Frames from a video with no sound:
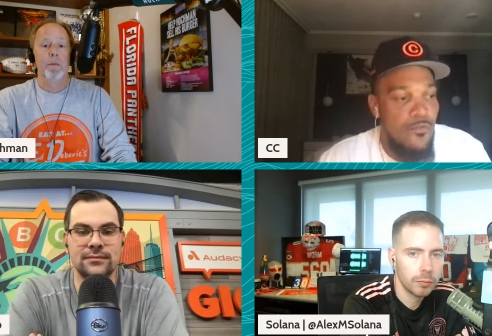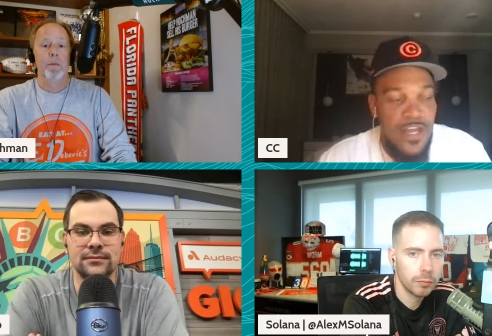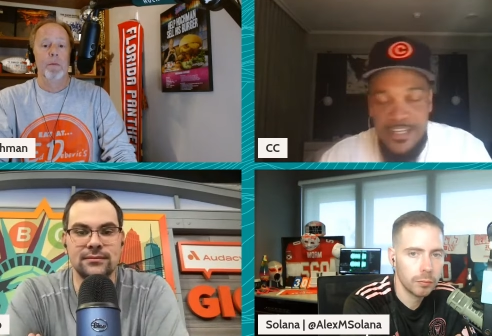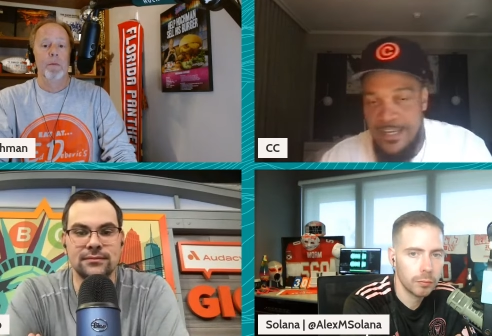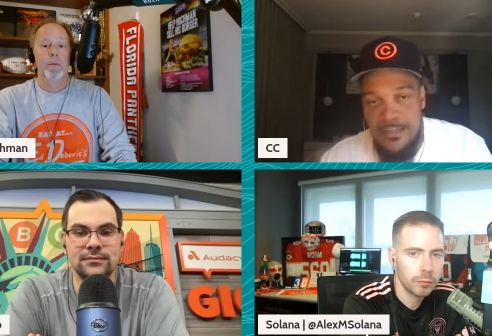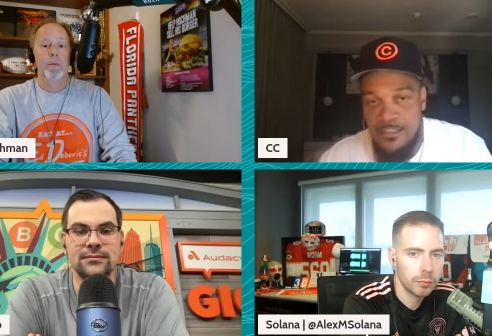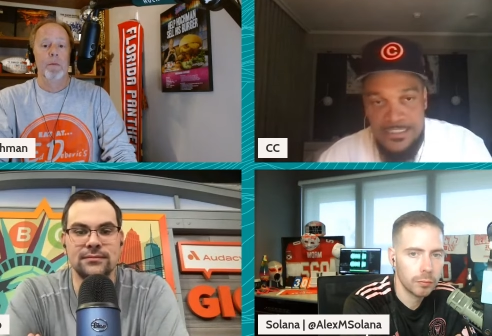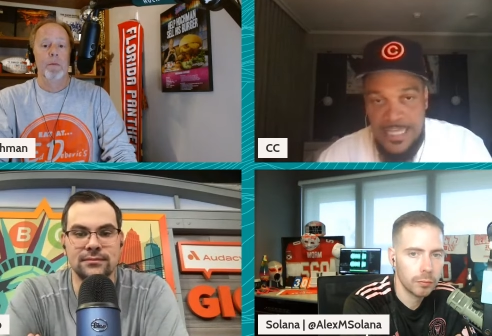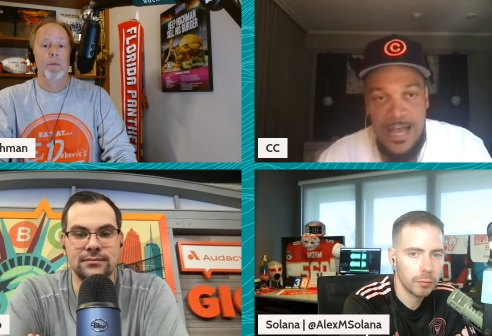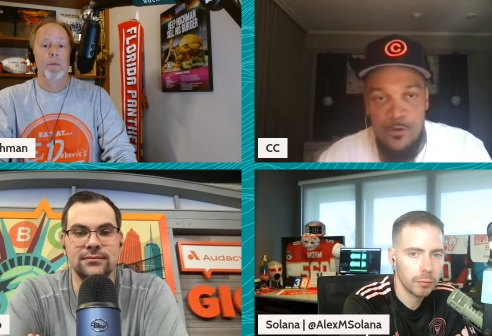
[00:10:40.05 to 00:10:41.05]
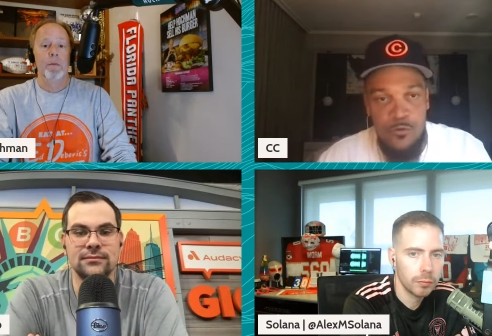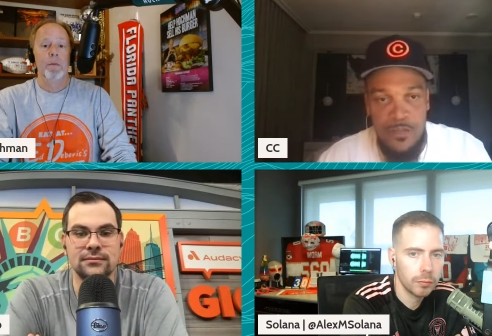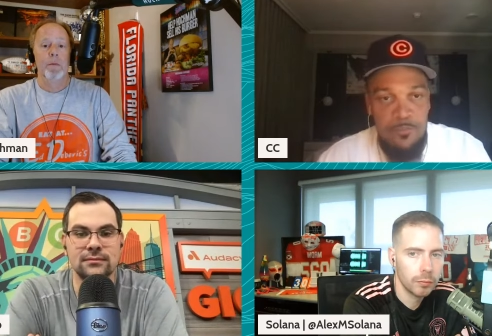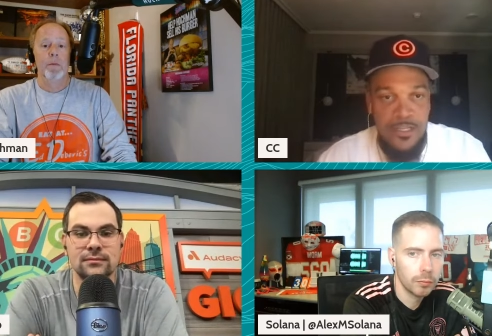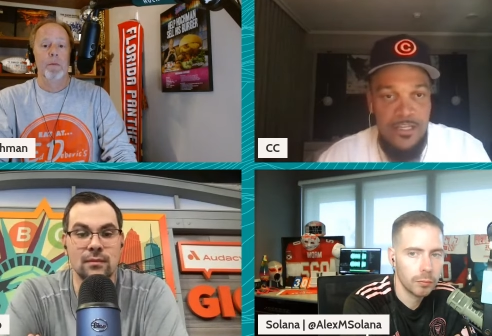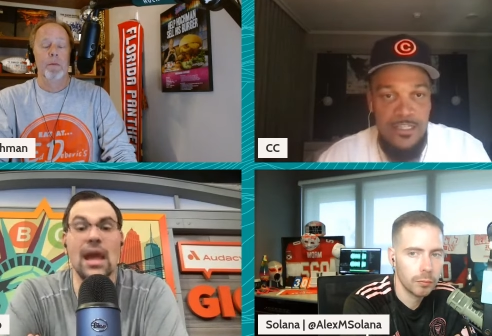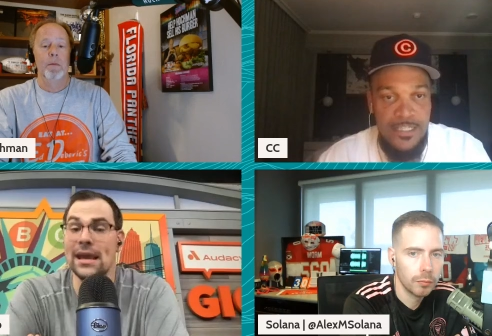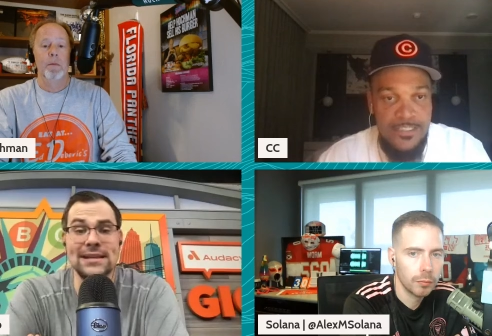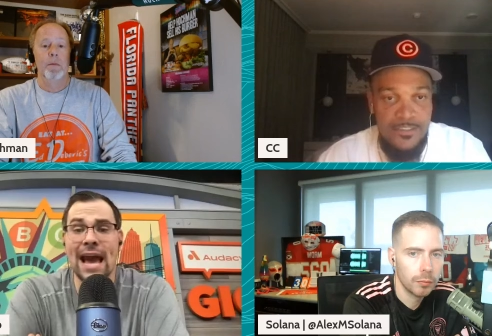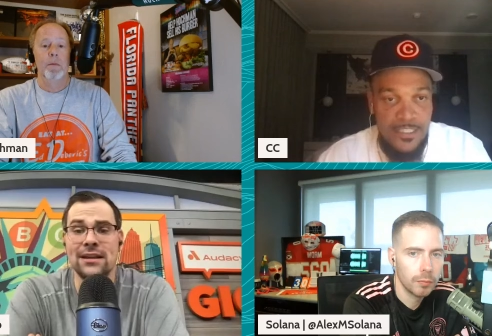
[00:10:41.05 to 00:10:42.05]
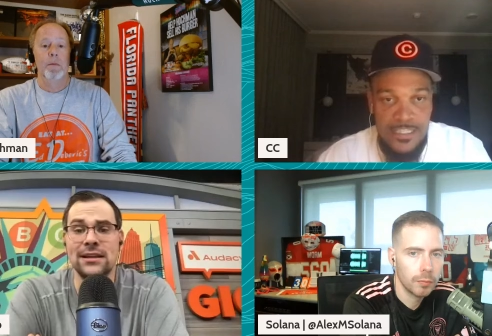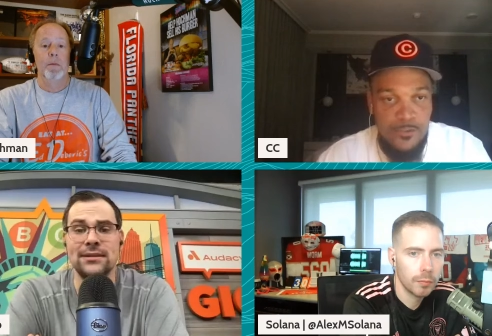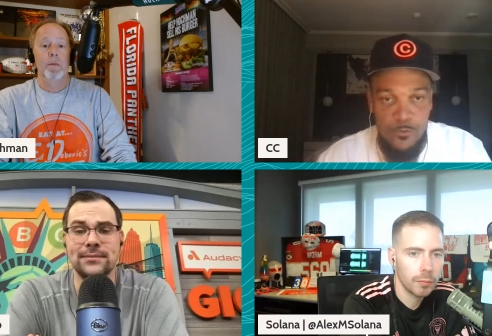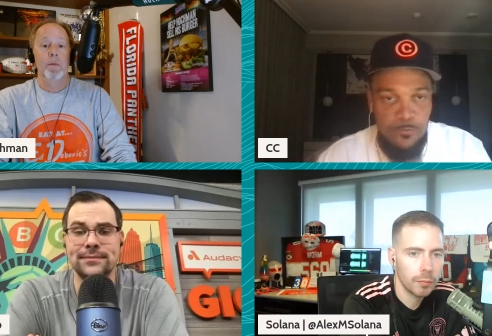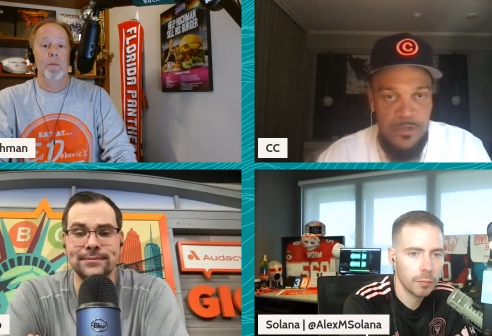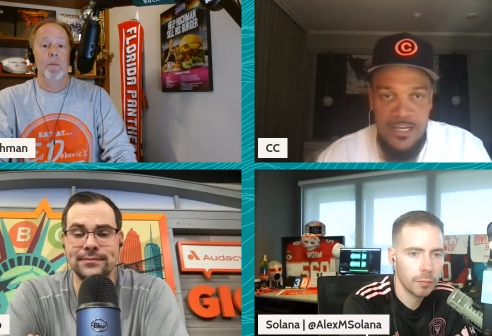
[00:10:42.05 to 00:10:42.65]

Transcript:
Speaker 1: they can't decide who they play in the East. Exactly. The East was beat